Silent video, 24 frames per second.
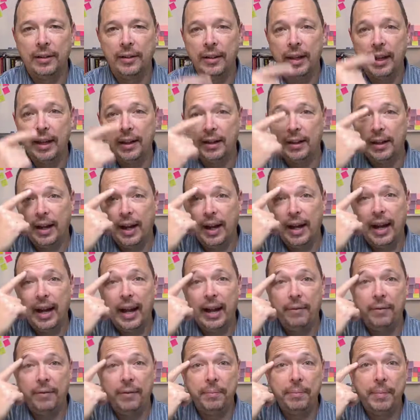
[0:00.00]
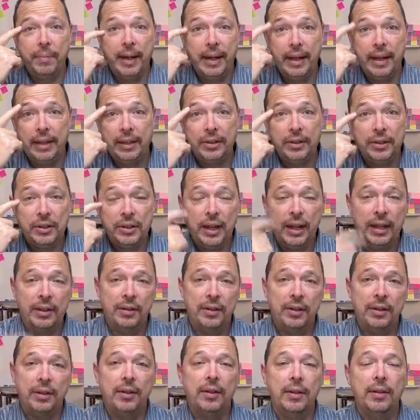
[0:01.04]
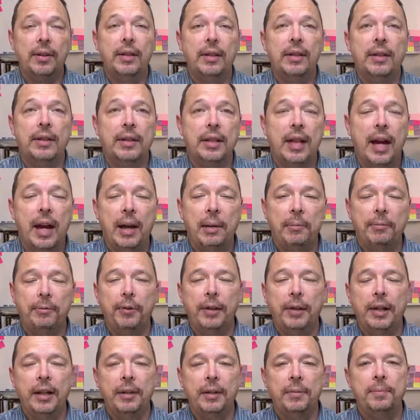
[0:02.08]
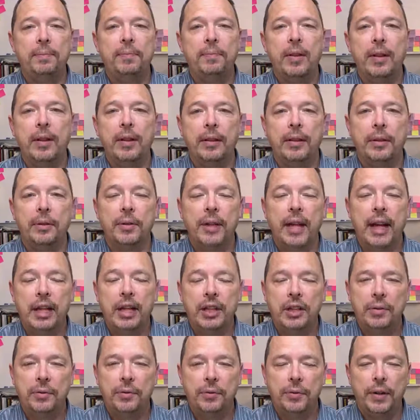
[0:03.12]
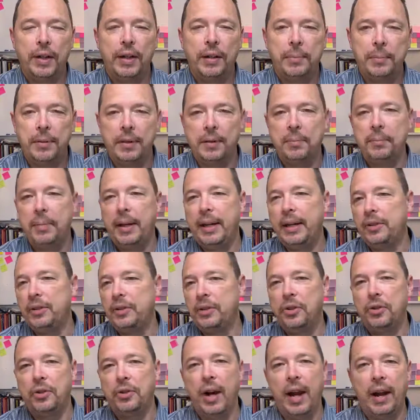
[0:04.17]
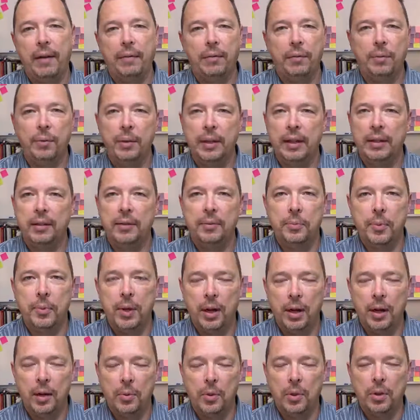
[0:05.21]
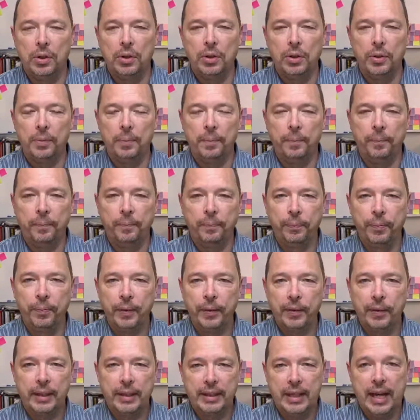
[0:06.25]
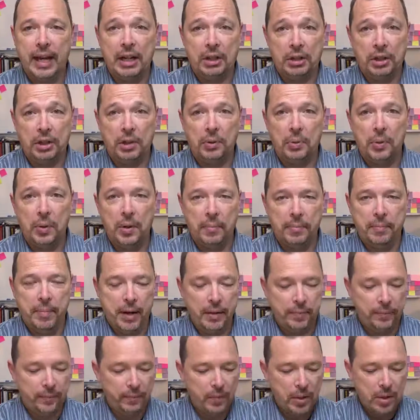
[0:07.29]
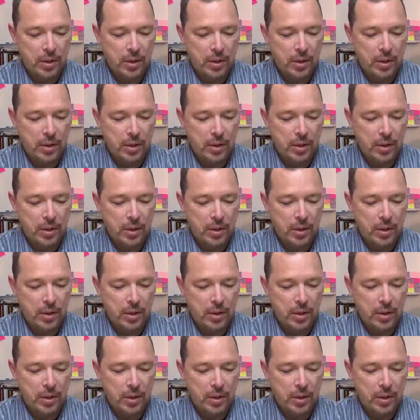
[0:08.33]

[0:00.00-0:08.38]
That I have the means and the time freedom, location freedom, and the means to travel when and where I want to. That's actually one of mine.